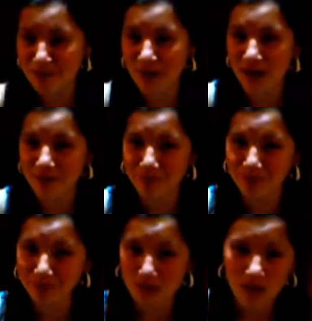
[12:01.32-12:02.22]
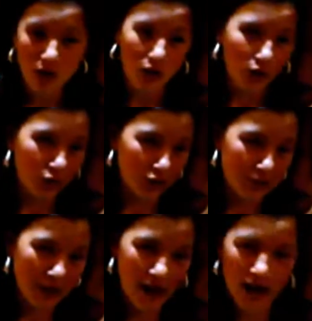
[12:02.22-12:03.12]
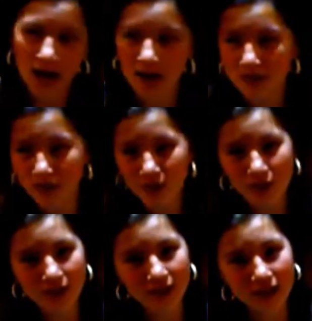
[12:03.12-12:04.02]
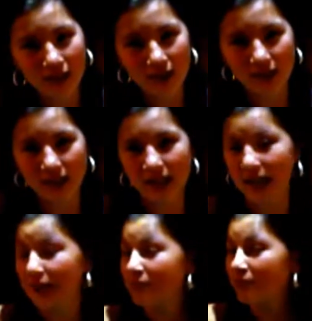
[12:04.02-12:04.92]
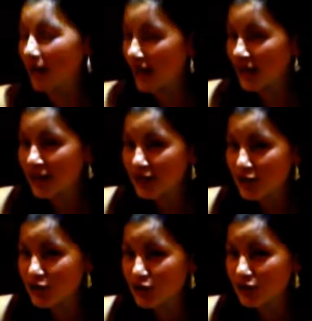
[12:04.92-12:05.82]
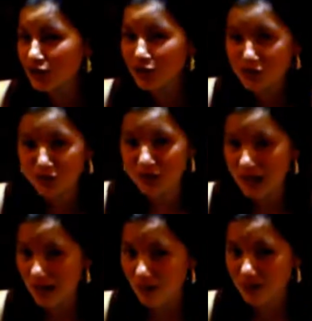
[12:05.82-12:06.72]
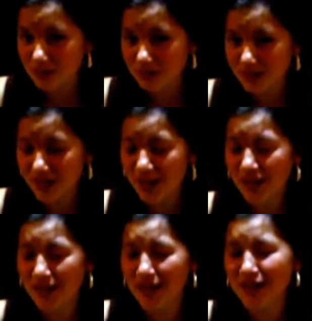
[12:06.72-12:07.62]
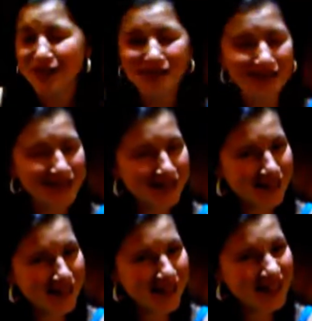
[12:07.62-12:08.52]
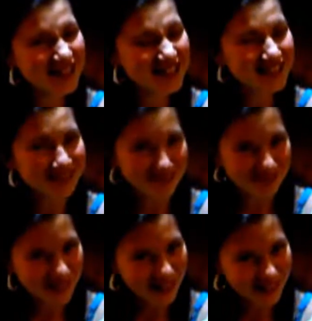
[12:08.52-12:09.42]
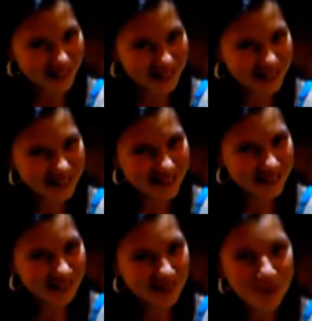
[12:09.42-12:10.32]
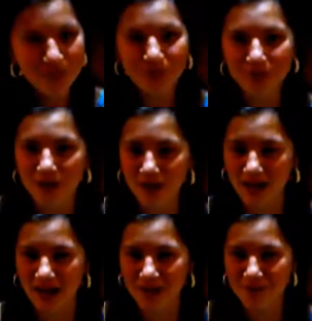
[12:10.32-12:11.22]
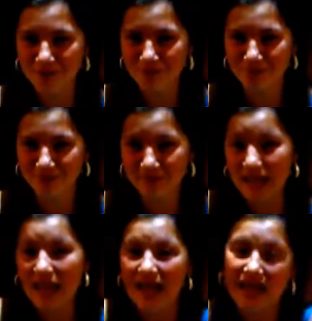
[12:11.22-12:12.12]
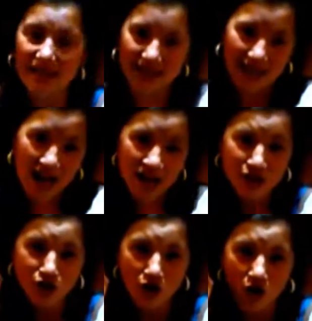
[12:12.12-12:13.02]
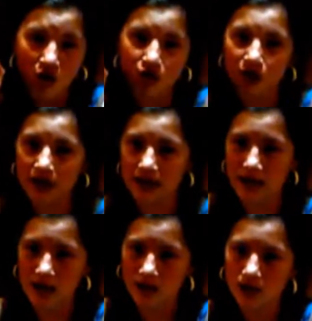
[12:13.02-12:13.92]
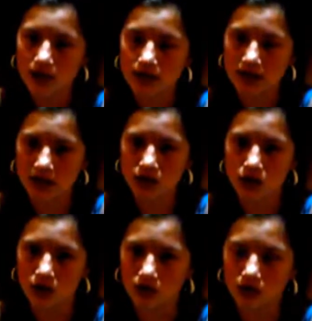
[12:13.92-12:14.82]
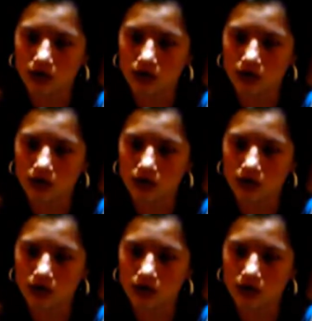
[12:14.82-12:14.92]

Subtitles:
But to the bad, the good, and the ugly, it managed to turn out. Just managed. Okay, that is all for right now. Stay tuned.